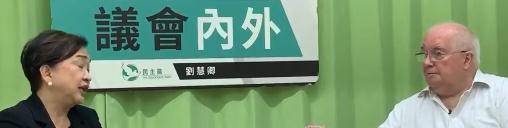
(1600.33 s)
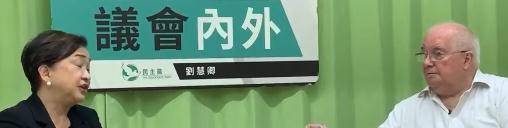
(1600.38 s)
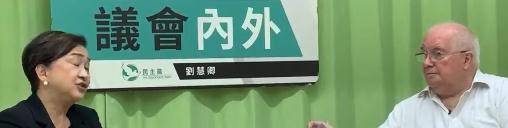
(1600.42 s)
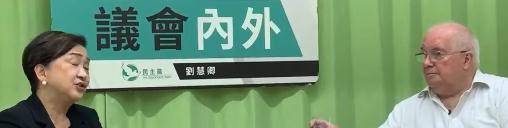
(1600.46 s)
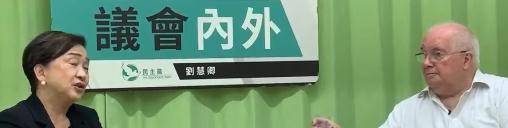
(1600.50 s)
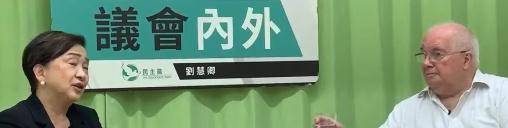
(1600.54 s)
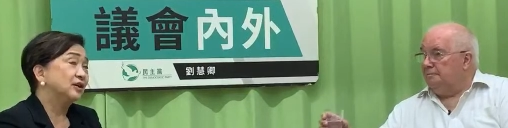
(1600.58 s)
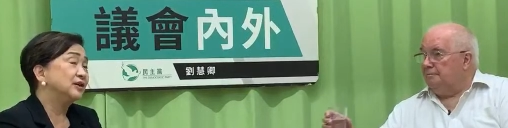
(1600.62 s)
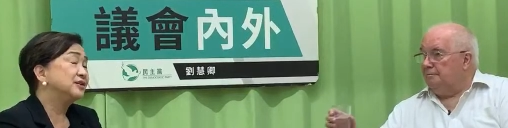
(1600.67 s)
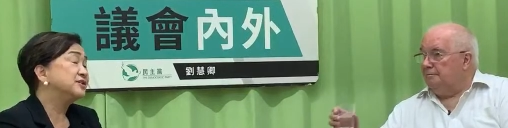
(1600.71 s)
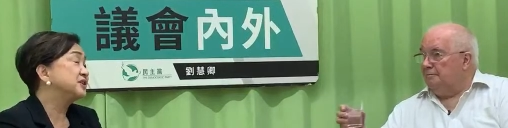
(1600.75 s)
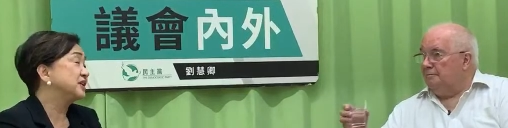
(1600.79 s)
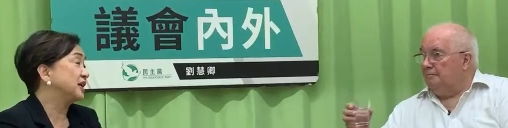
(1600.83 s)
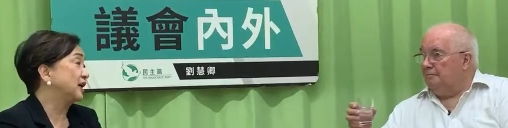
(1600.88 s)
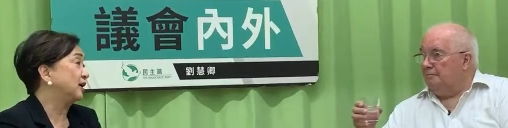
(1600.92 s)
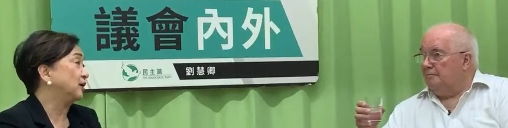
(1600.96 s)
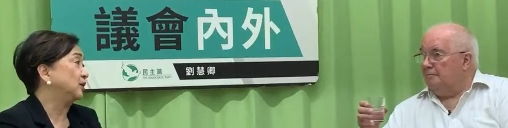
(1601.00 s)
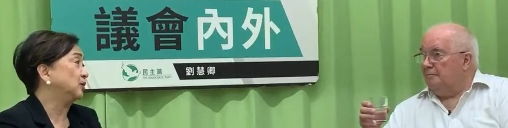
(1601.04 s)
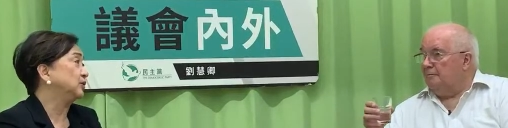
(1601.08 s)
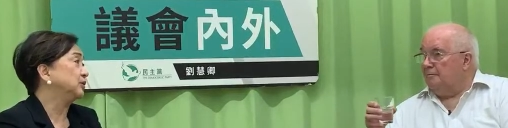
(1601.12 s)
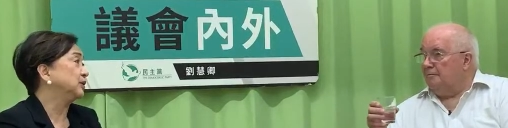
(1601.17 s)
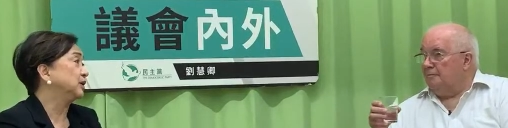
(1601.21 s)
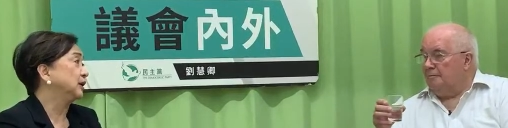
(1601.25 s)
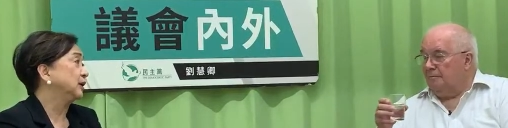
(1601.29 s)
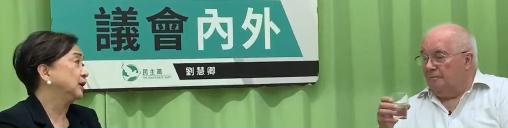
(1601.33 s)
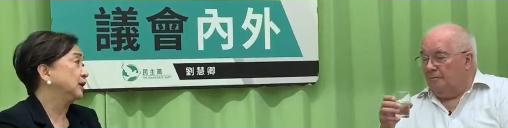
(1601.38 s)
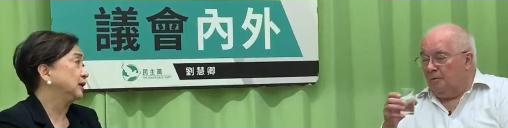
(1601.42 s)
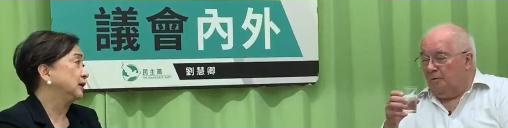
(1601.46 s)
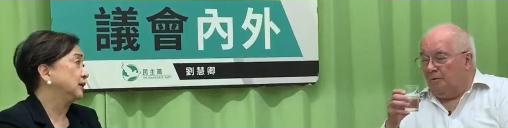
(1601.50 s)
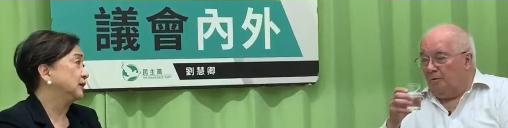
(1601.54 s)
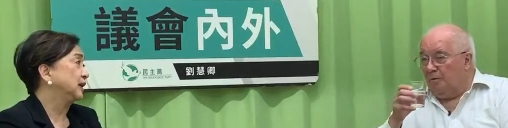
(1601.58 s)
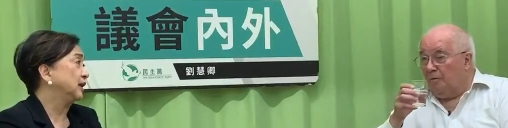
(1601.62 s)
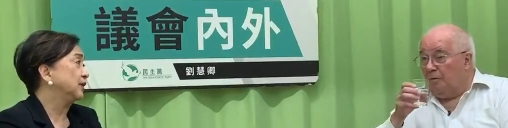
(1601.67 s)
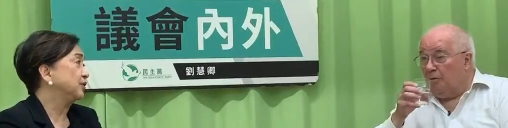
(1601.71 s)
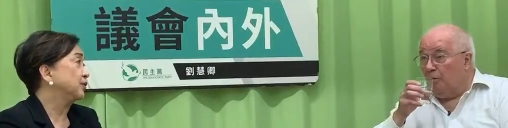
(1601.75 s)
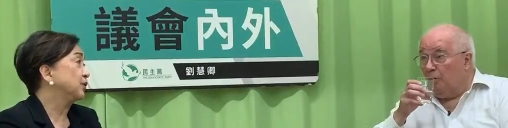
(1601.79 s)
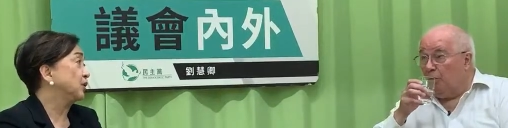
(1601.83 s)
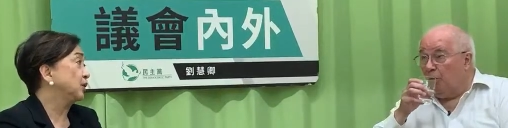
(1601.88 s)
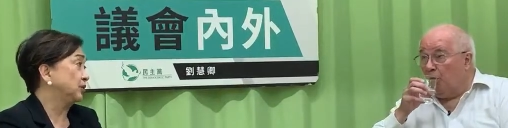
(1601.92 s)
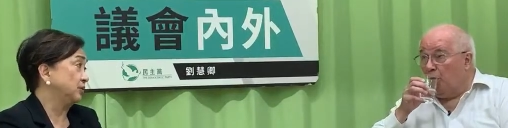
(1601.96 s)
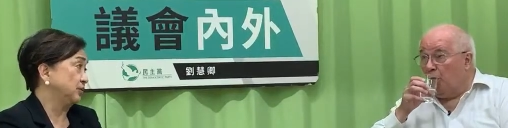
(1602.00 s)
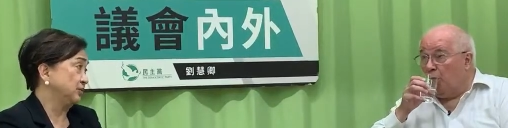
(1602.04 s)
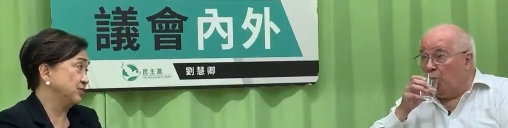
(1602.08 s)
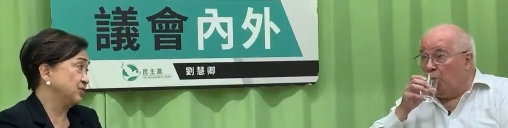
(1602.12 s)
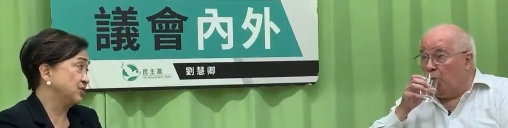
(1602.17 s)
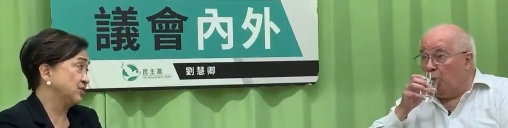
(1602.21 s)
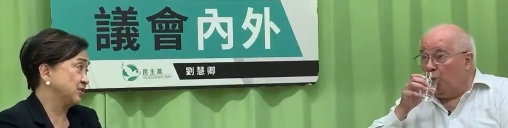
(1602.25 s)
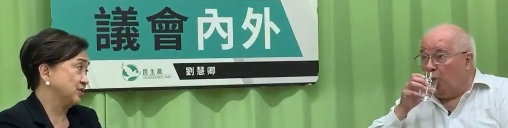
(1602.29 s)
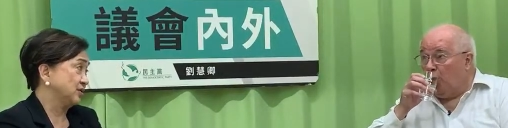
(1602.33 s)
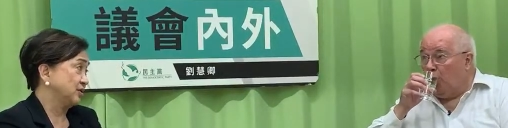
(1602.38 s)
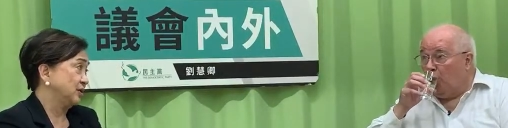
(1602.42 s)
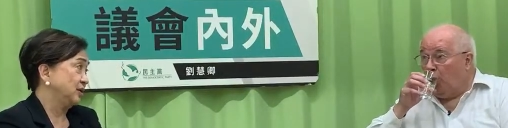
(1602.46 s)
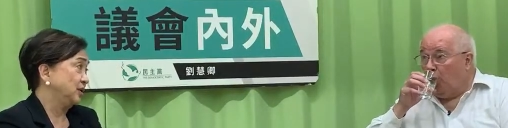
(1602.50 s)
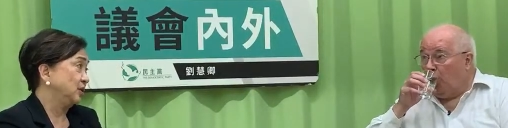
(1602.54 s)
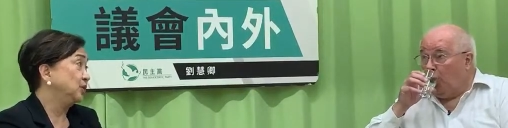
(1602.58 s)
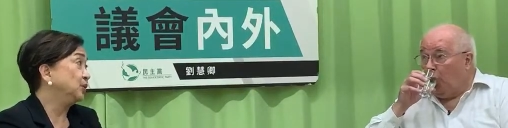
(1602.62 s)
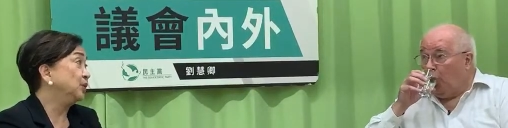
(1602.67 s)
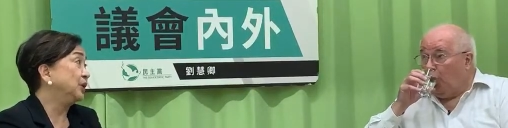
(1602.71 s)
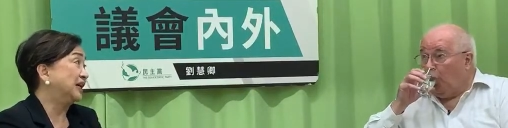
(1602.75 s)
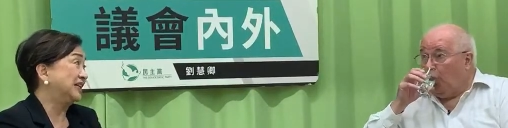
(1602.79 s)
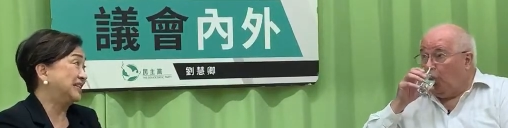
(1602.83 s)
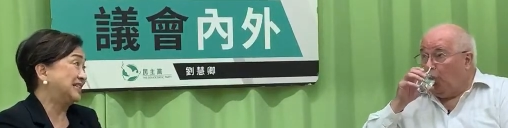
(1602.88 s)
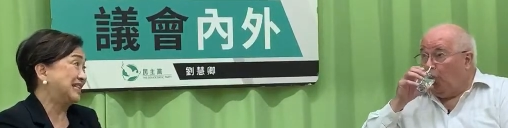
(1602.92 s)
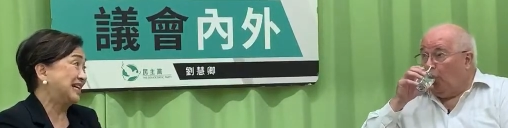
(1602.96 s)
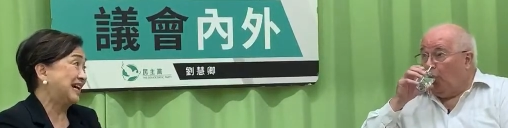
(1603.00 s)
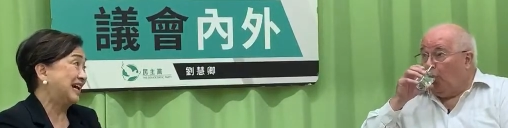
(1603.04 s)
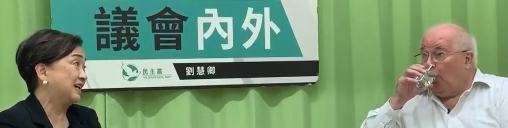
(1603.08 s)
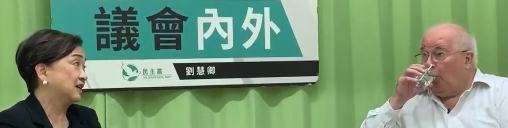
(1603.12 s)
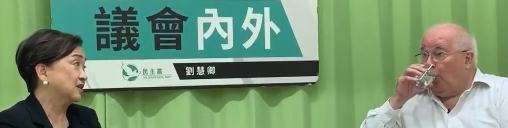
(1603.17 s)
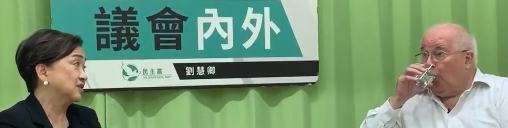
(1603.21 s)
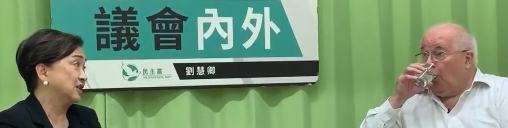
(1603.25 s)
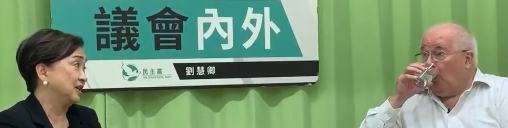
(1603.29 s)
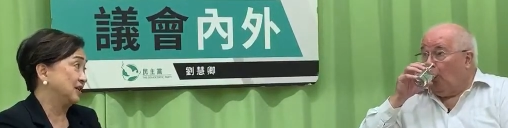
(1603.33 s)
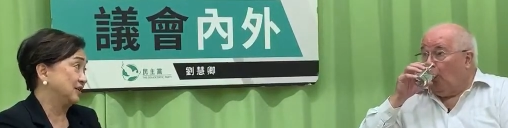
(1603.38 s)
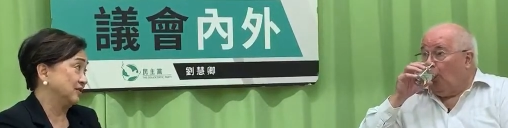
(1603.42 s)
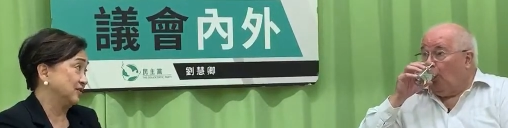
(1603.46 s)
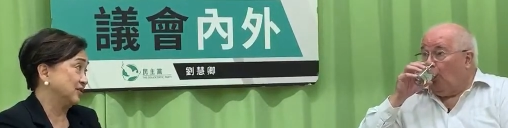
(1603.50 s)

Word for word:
Speaker 1: it turned out that those who attacked